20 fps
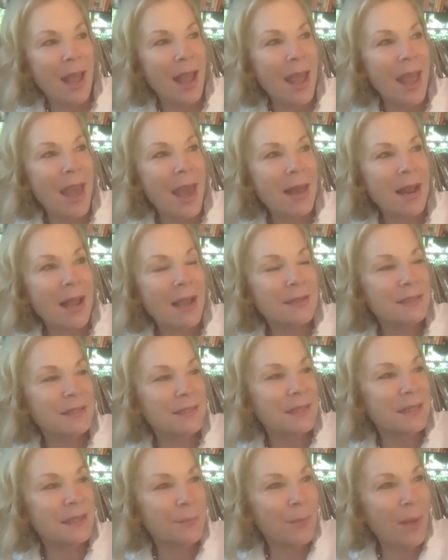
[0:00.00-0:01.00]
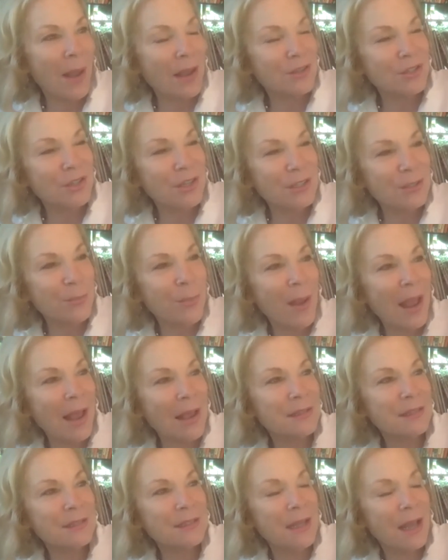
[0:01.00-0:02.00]
And I see just
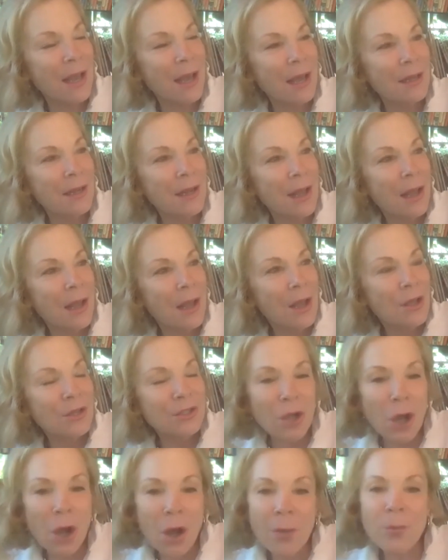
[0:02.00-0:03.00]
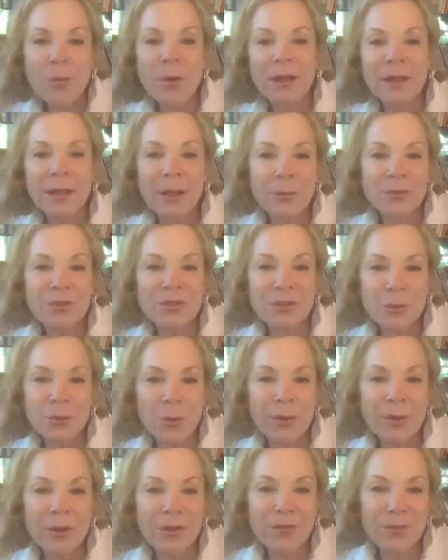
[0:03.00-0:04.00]
past that, Tom Welling was
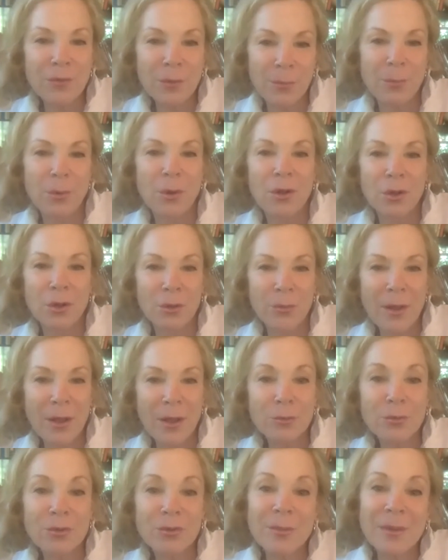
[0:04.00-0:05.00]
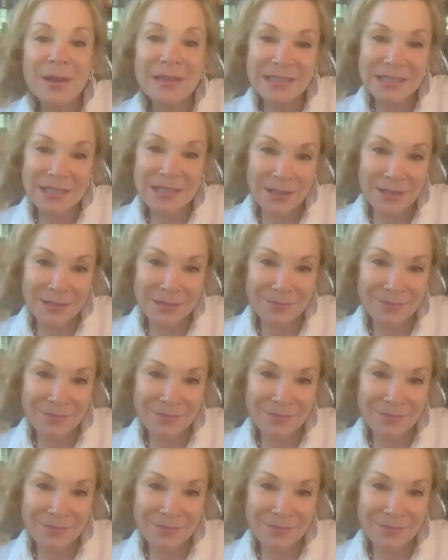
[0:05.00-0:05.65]
throwing a football around with my son.